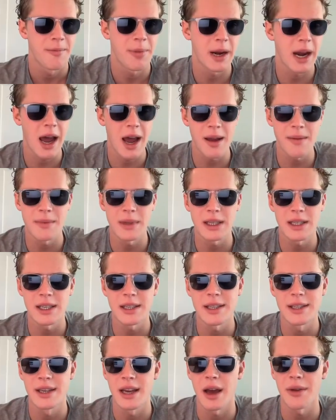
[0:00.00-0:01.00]
But this
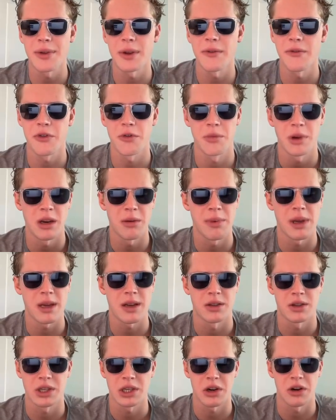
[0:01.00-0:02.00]
is nothing for me to be
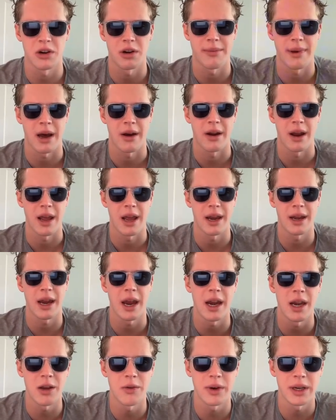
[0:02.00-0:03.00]
concerned about in
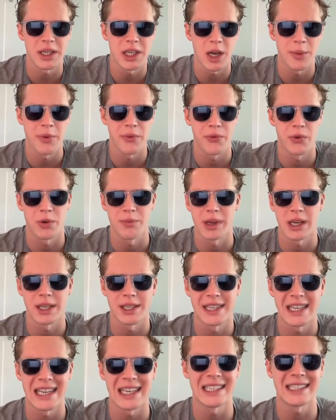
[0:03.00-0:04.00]
any way, shape, or form, because
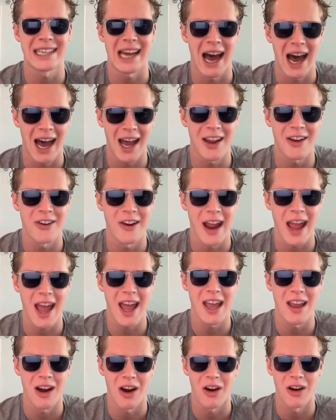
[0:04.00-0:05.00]
the entire
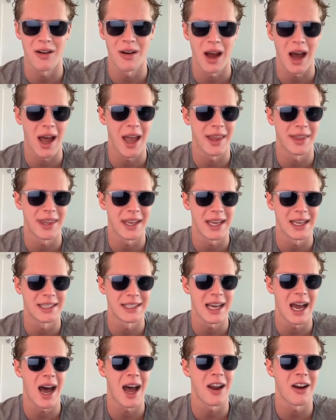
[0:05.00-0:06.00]

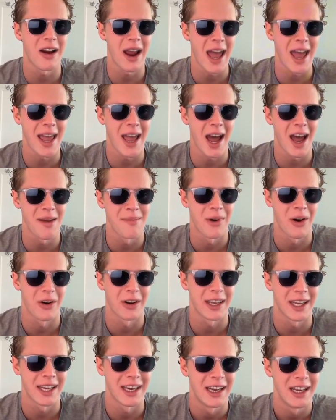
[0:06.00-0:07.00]
AI
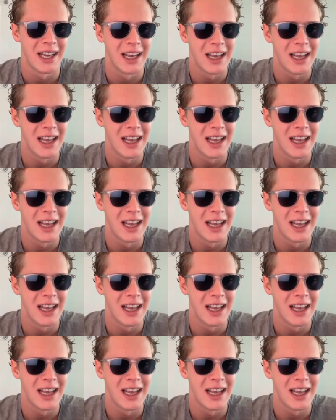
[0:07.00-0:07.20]
market